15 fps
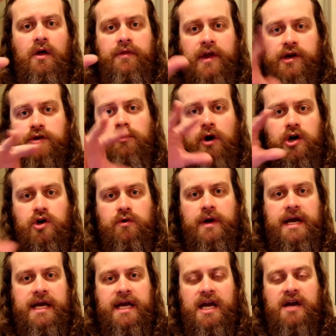then you are
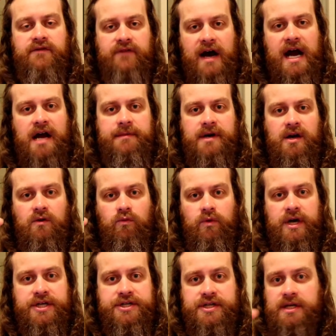creating an environment in
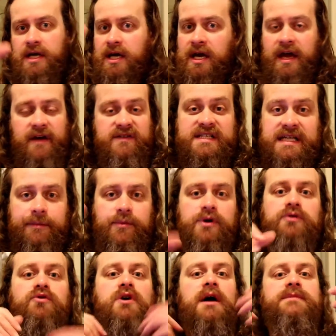which if someone
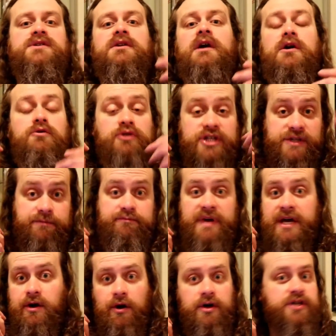who comes along who is
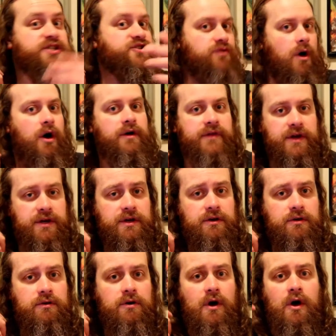bigger and stronger than
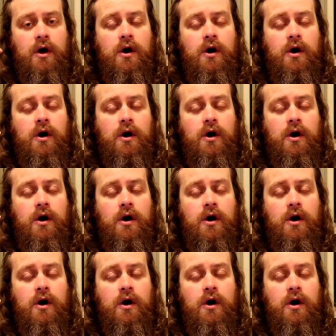you,